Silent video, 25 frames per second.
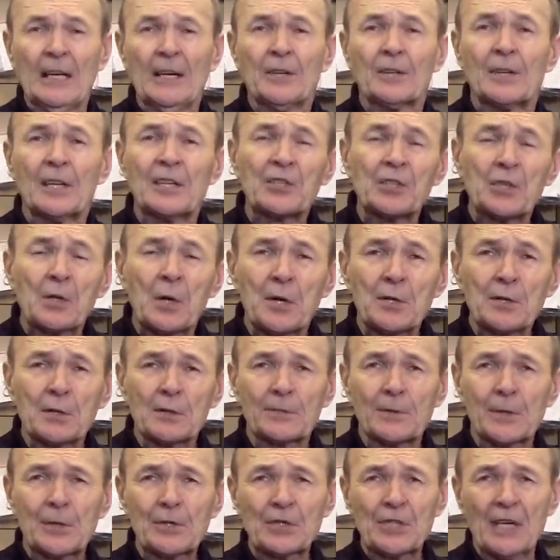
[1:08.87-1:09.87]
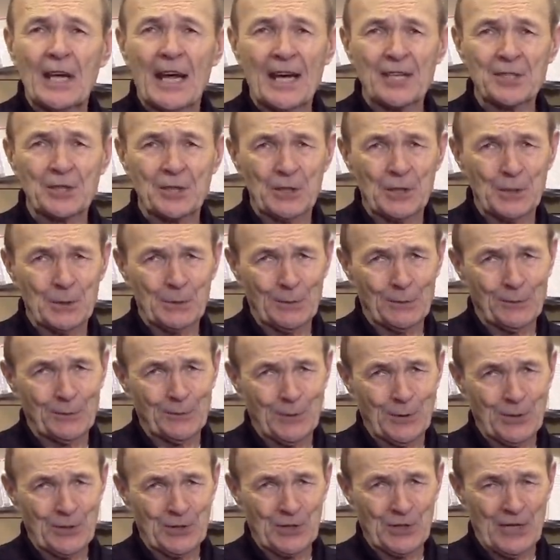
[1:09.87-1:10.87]
This controversy has to do with
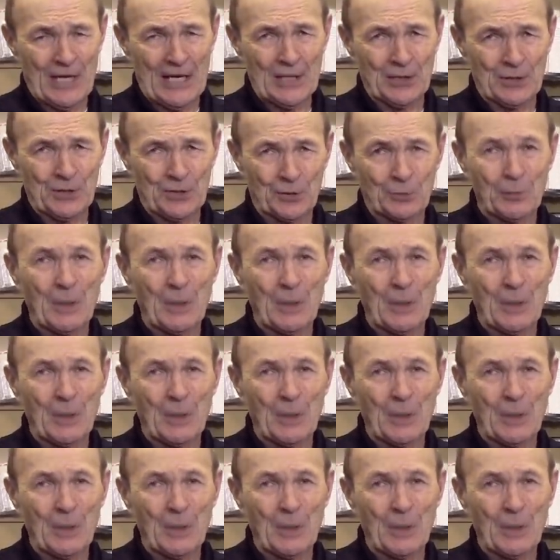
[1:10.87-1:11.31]
first stages,